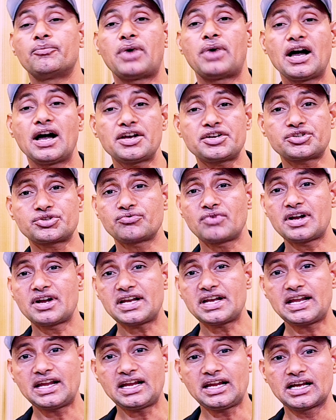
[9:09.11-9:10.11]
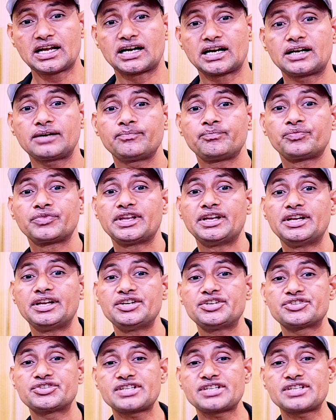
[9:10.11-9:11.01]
First one here, he